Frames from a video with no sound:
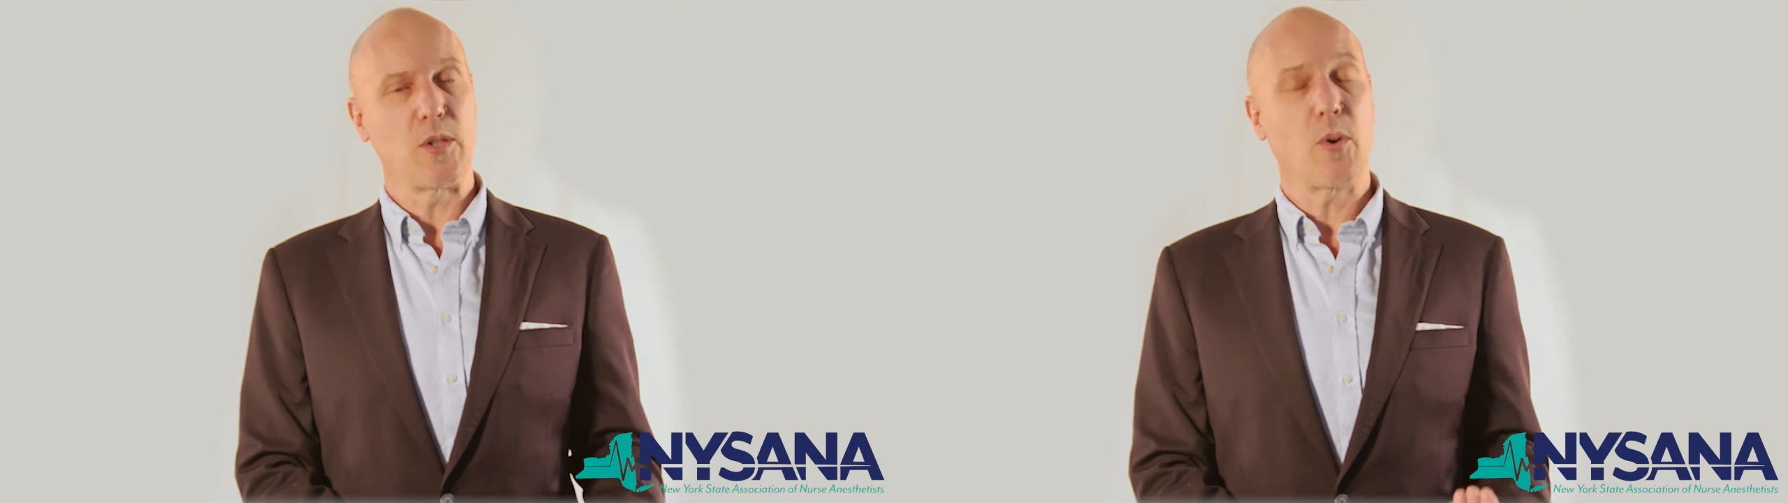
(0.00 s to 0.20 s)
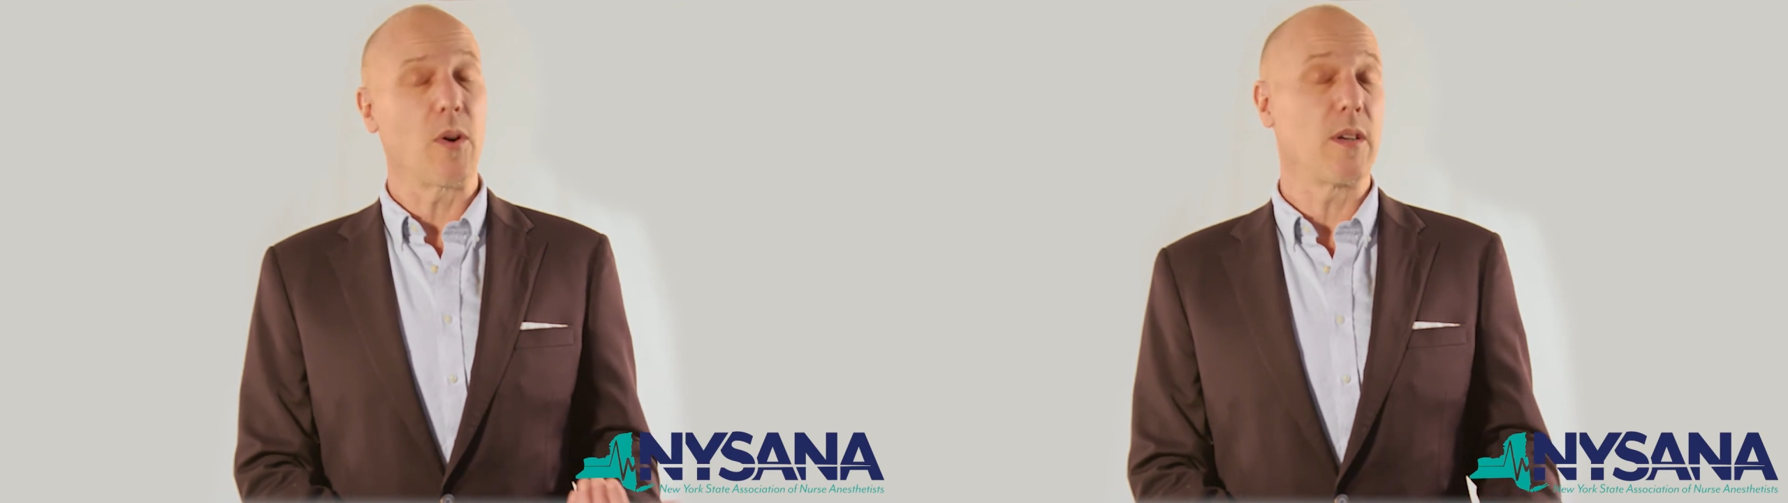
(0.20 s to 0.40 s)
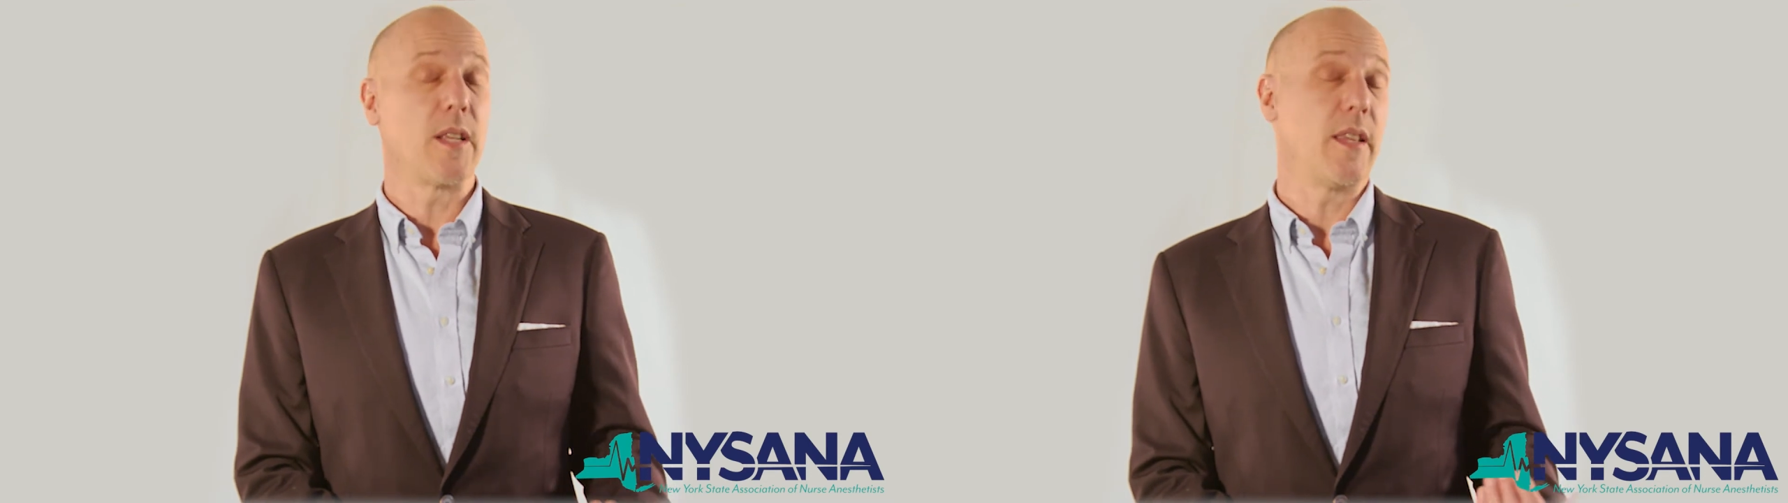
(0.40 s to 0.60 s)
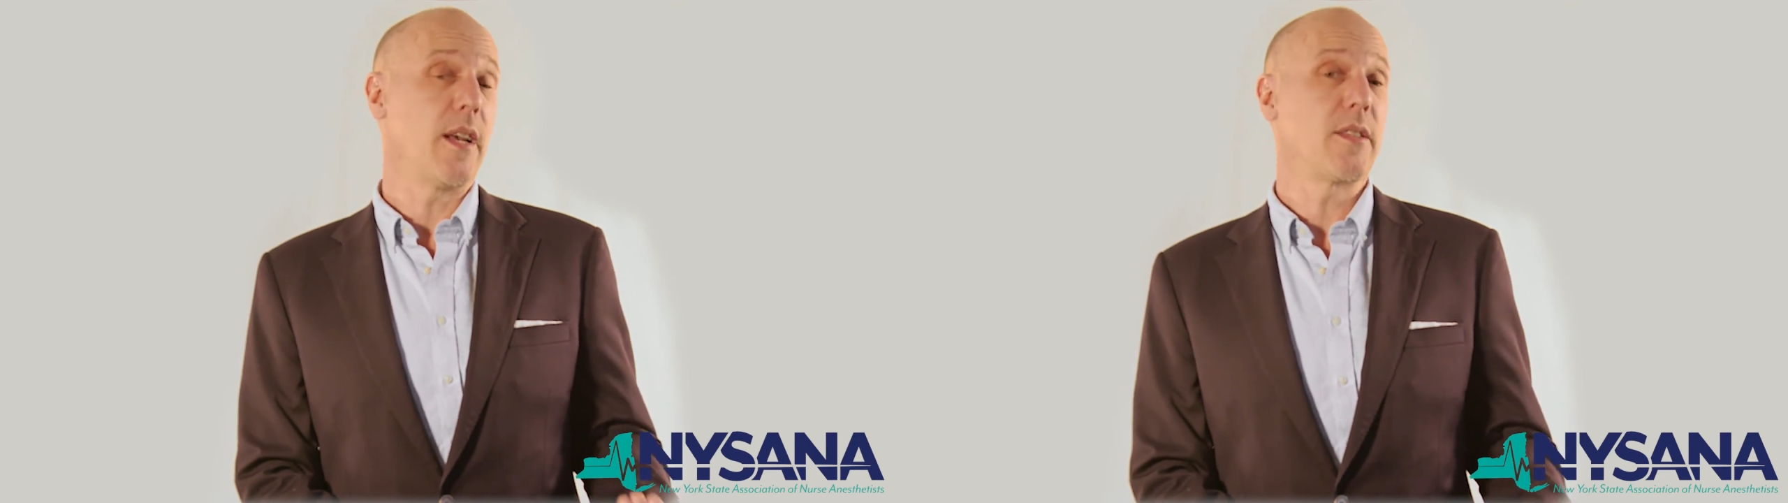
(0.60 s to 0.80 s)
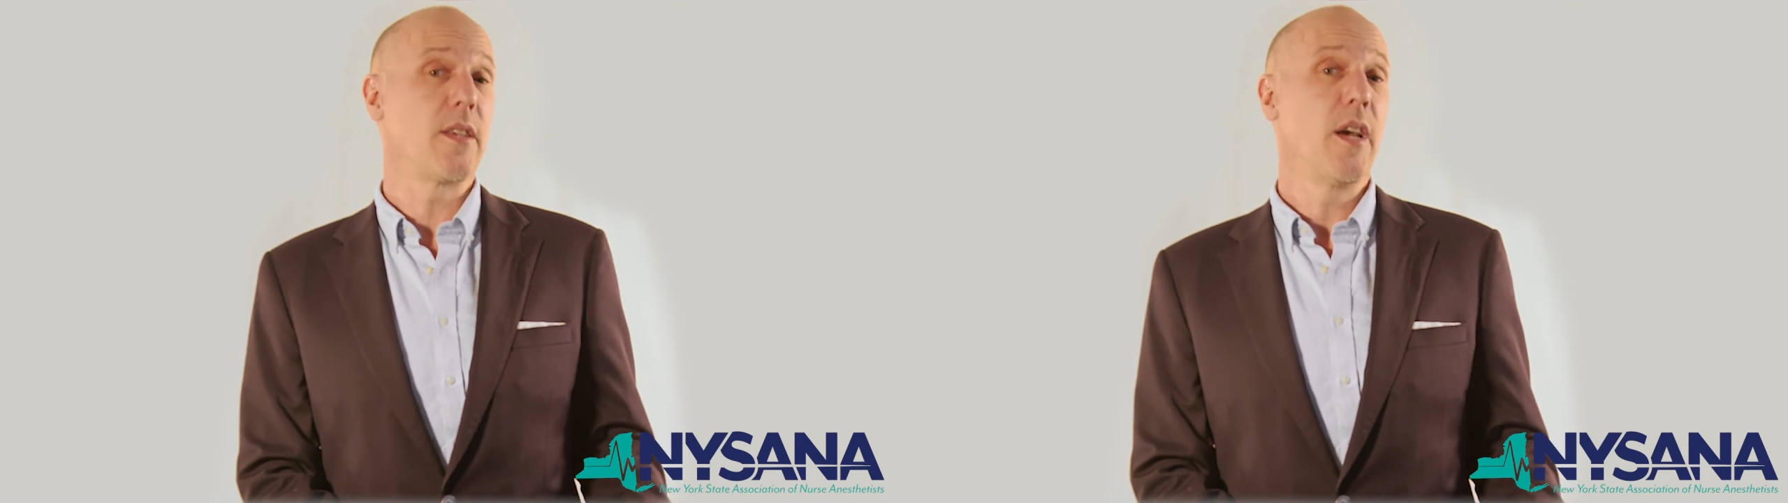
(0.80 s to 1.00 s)
door to
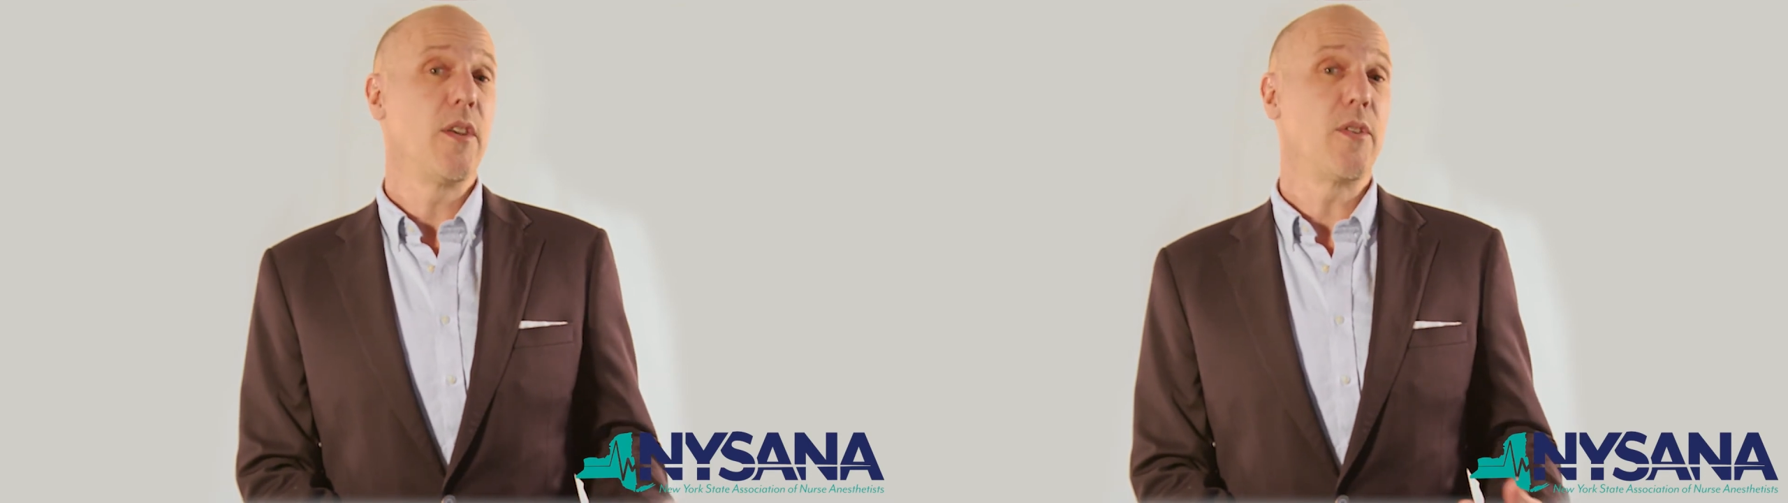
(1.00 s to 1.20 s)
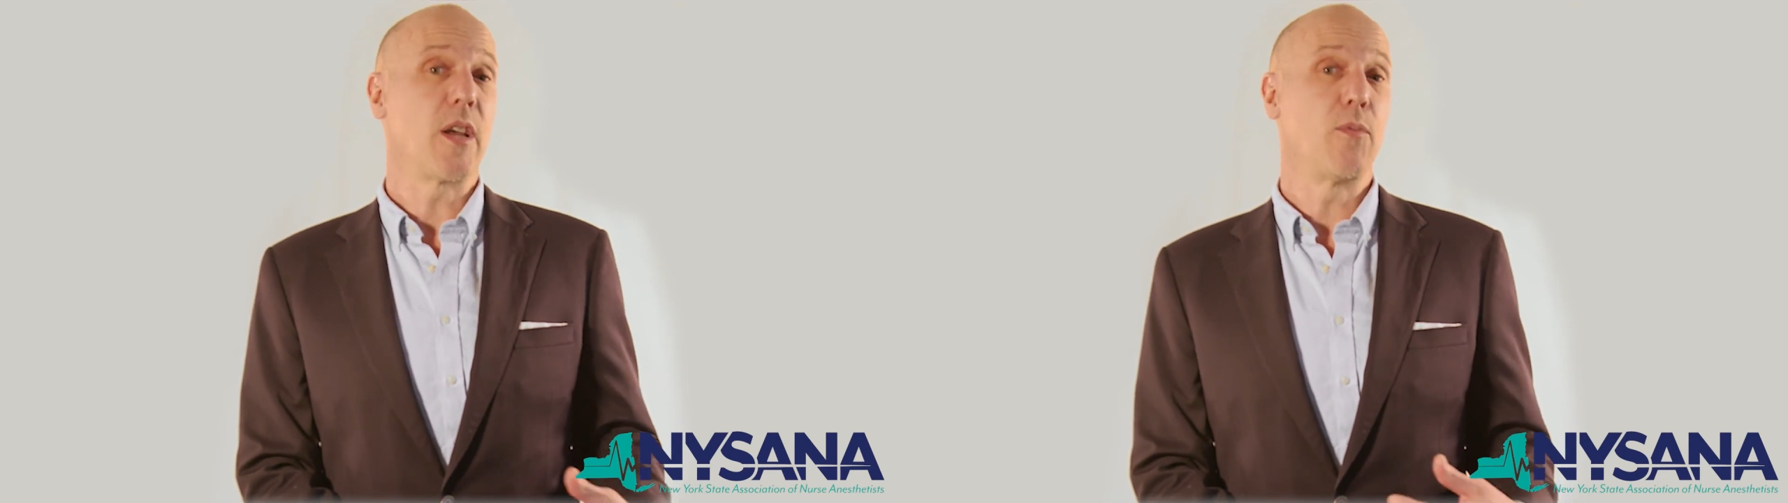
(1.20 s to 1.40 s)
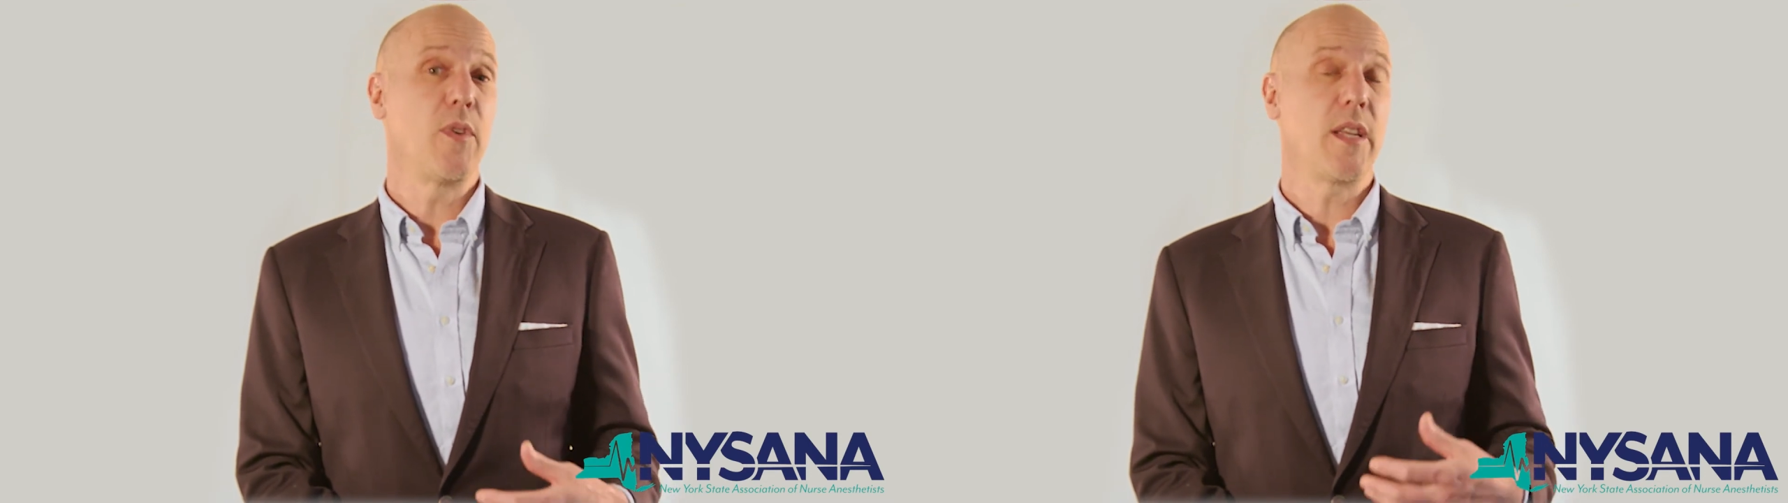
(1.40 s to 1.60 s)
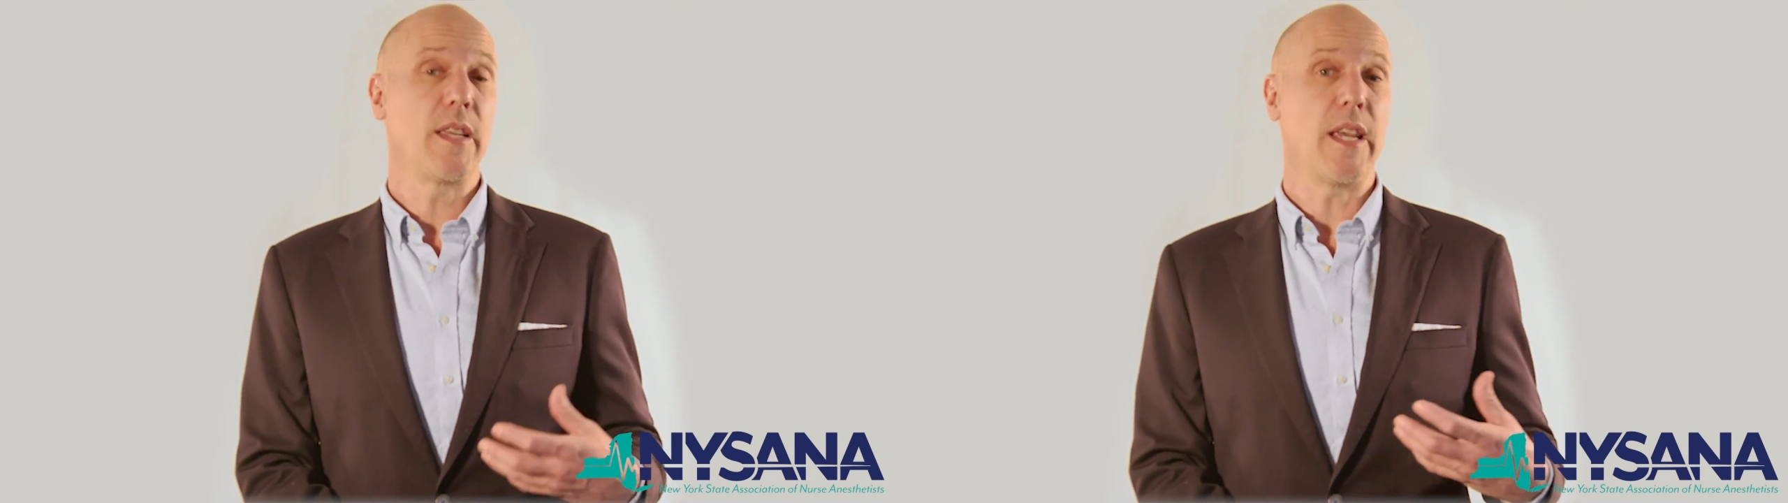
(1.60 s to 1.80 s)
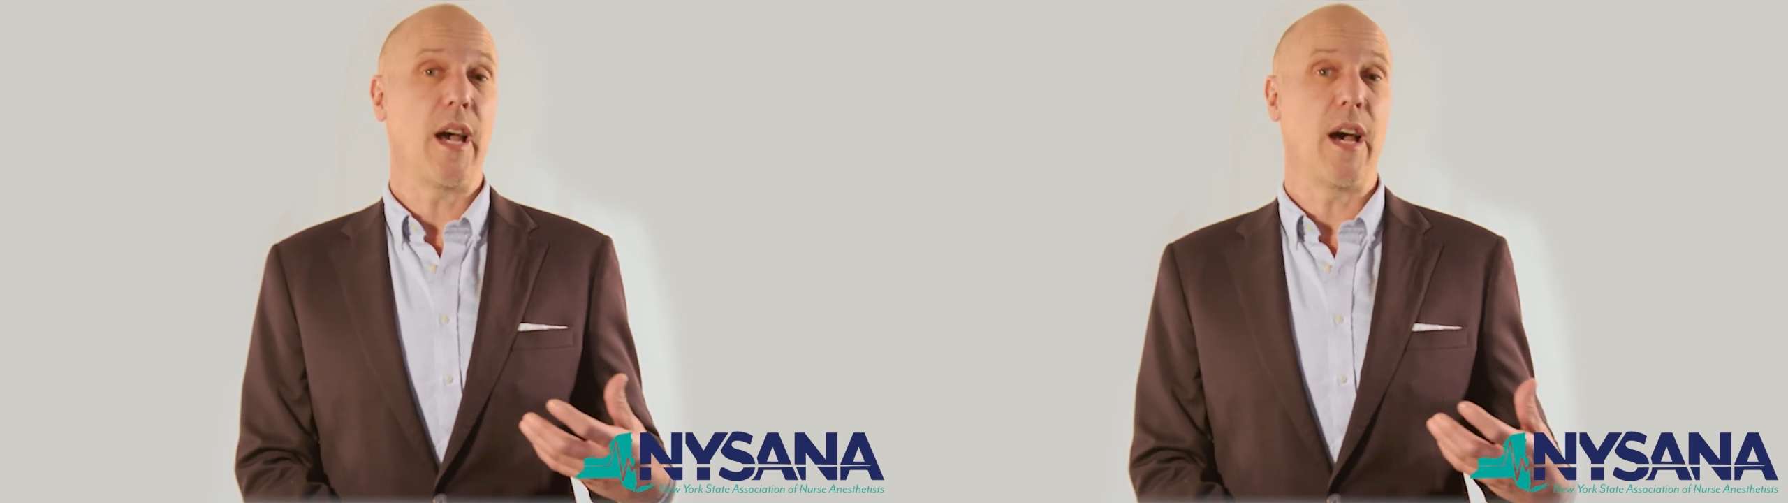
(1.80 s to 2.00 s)
this, you can really